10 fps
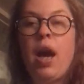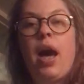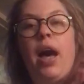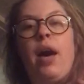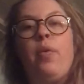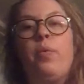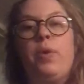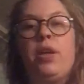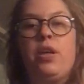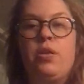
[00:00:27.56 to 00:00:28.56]
Uh,
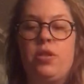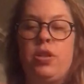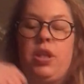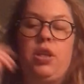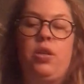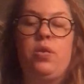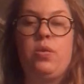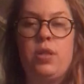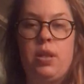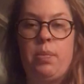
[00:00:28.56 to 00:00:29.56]
we usually
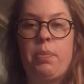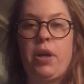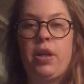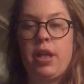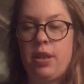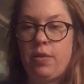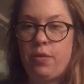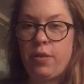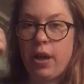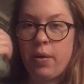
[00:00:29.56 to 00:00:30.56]
use the bark and the
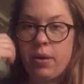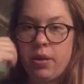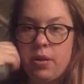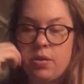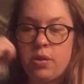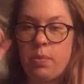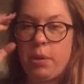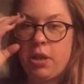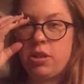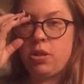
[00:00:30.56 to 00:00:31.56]
flower. Those are the
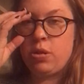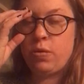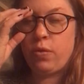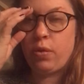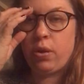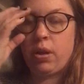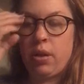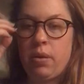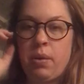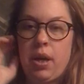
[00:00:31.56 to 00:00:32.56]
parts used
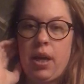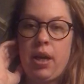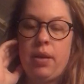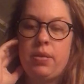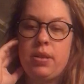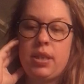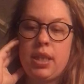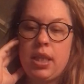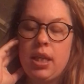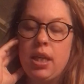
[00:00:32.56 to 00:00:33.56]
for uh,
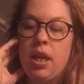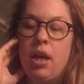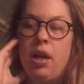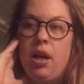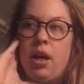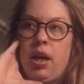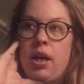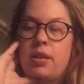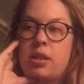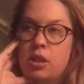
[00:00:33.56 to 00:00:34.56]
tea,
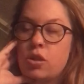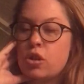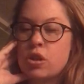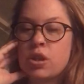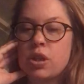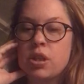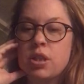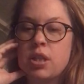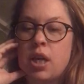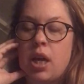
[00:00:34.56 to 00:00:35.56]
uh,
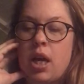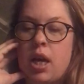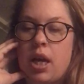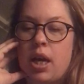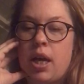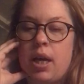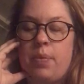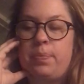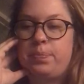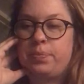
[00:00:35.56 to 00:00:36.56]
tinctures, um,